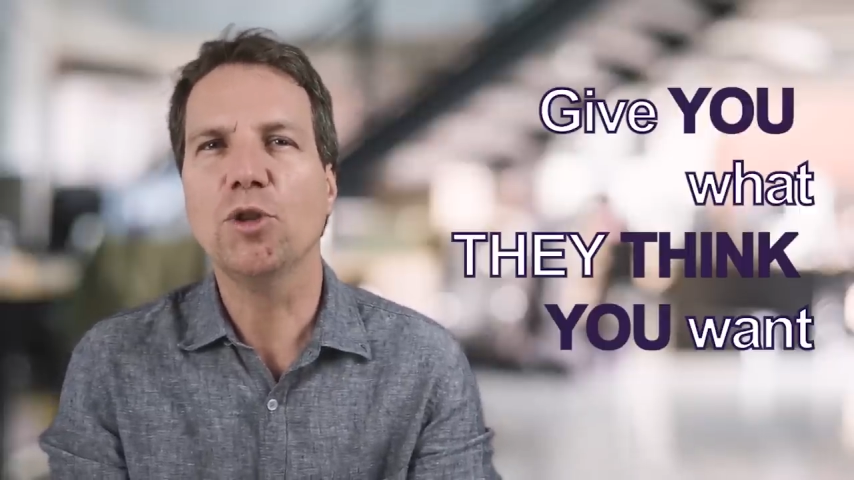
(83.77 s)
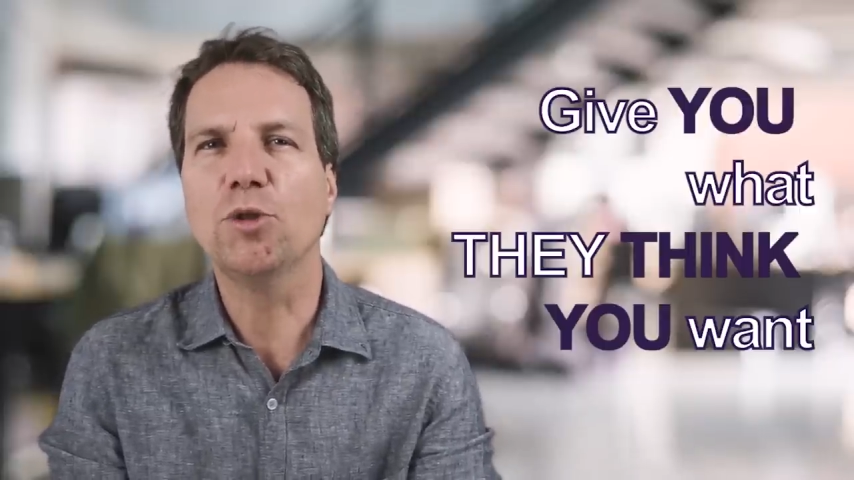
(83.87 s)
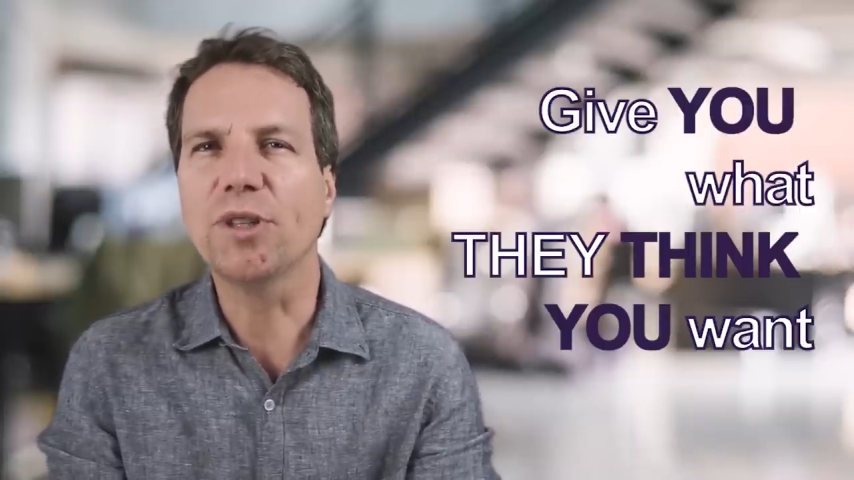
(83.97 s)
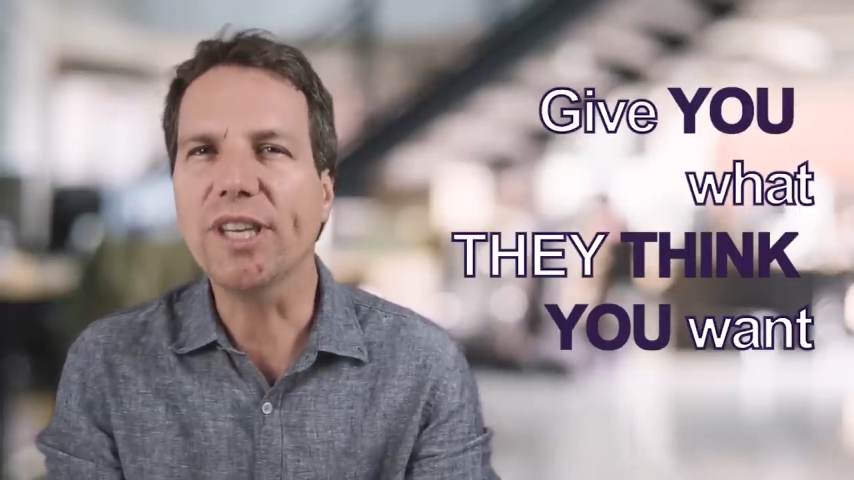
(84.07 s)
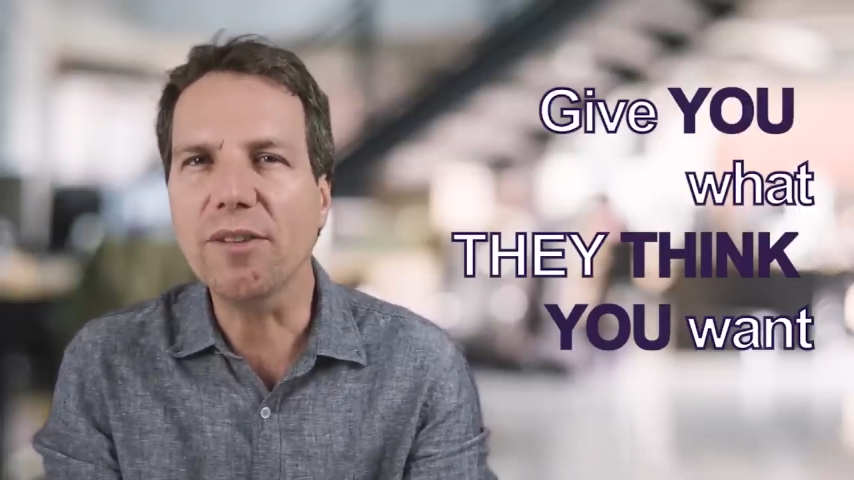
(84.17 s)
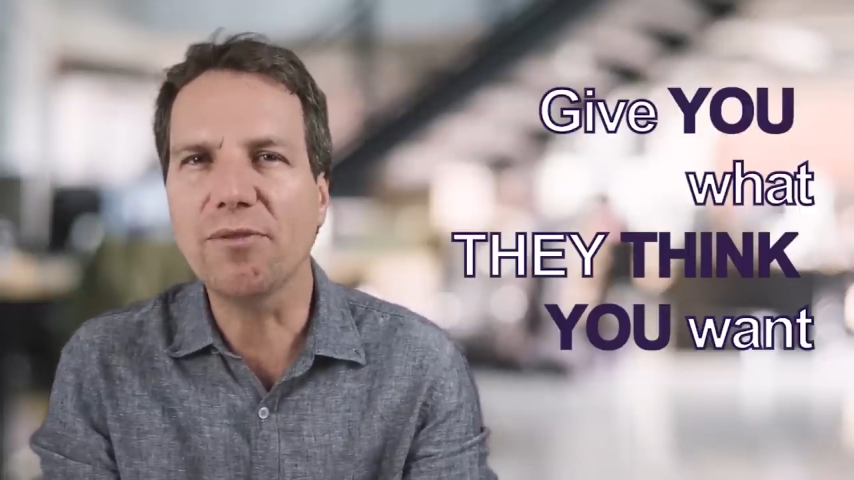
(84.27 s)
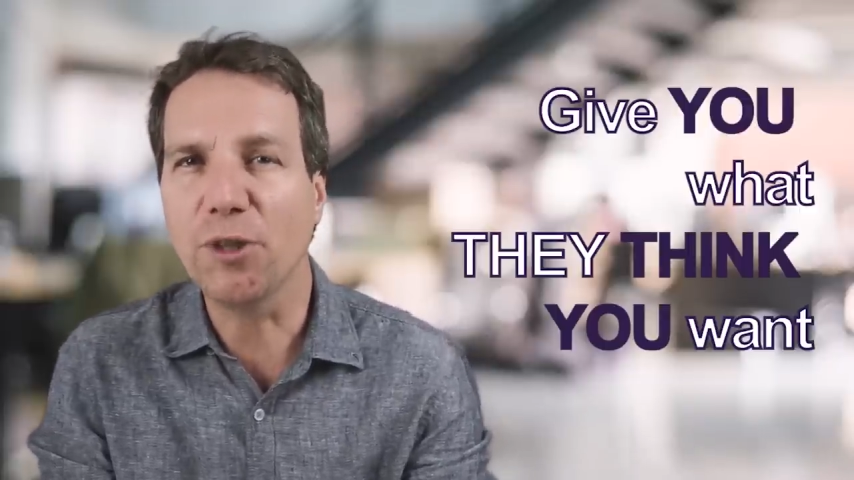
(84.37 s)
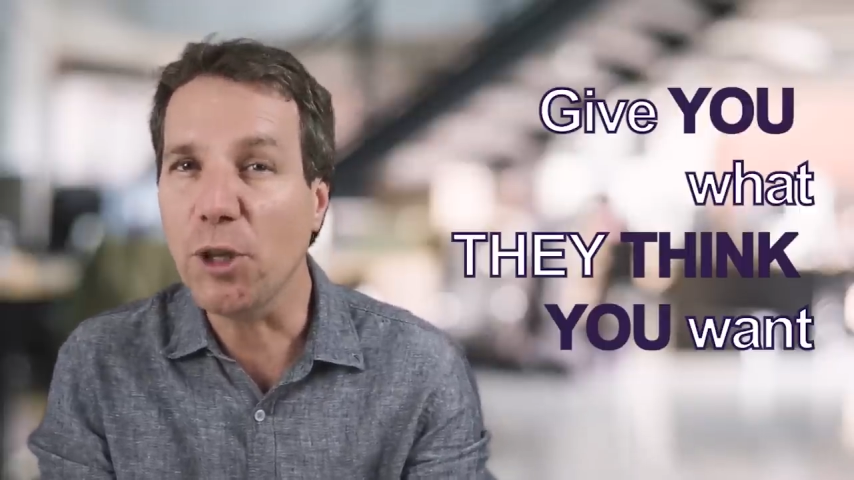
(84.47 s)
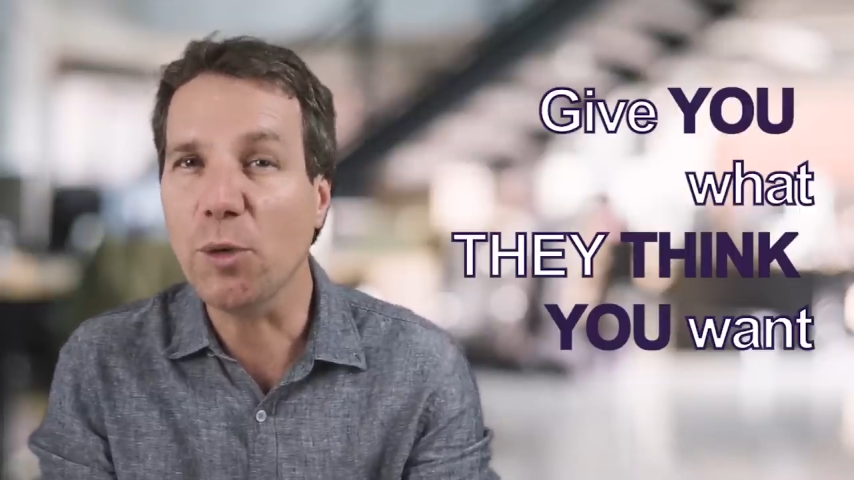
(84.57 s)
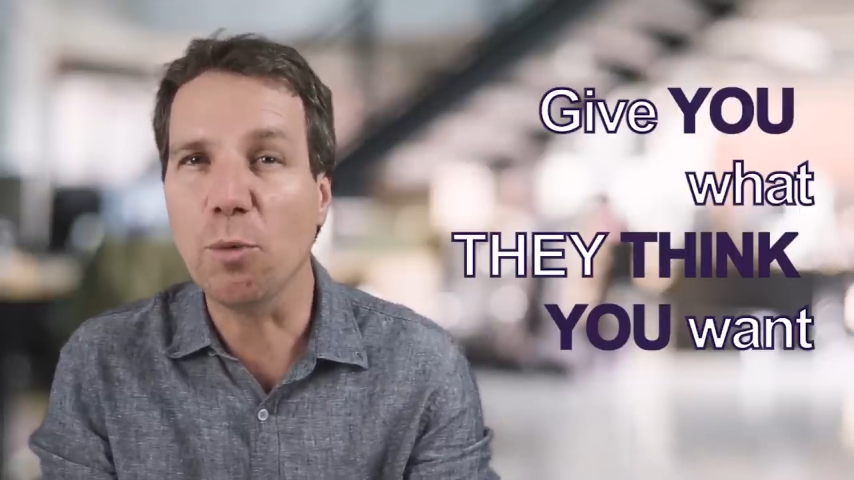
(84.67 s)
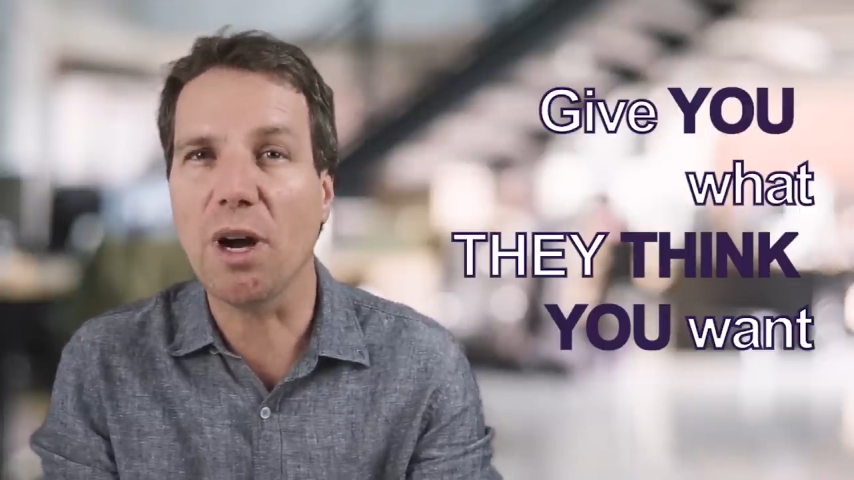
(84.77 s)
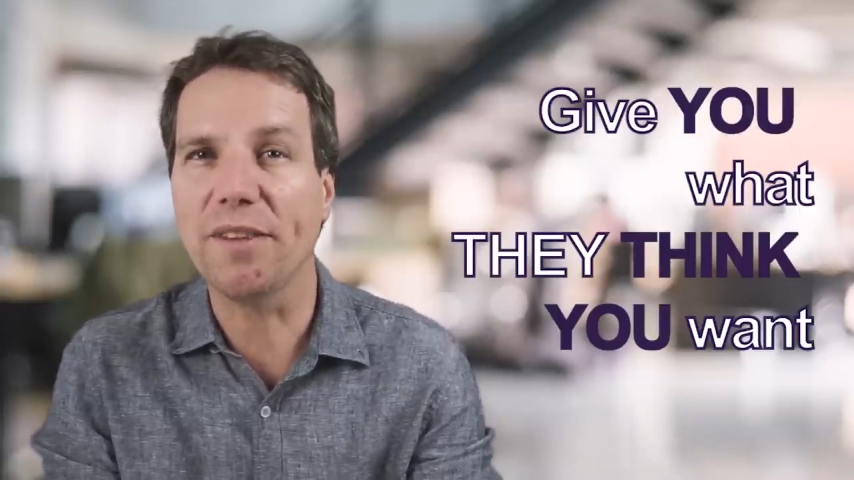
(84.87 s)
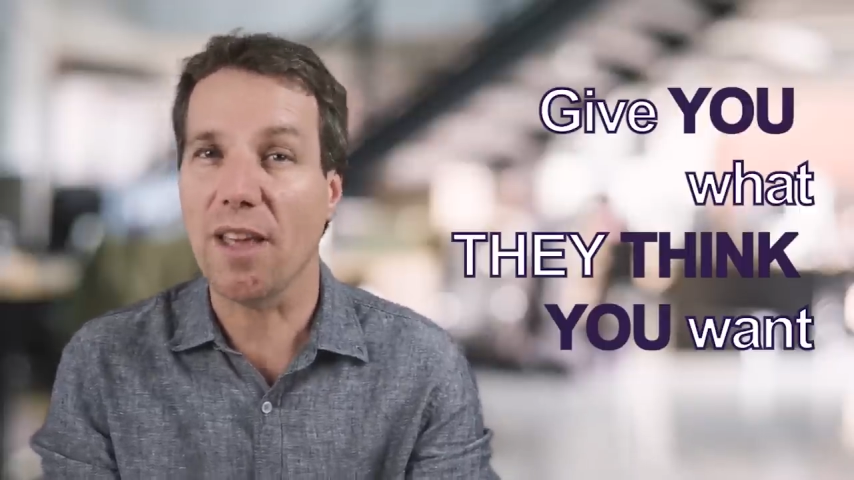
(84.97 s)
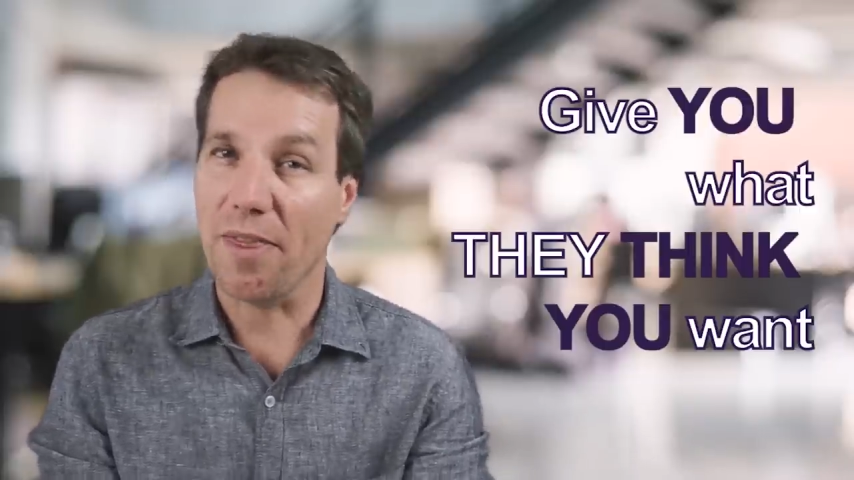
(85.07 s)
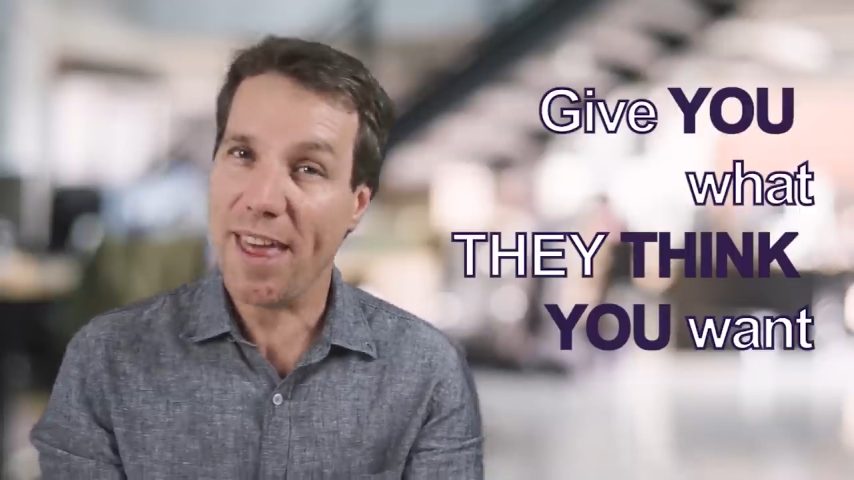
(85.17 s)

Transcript: to give you what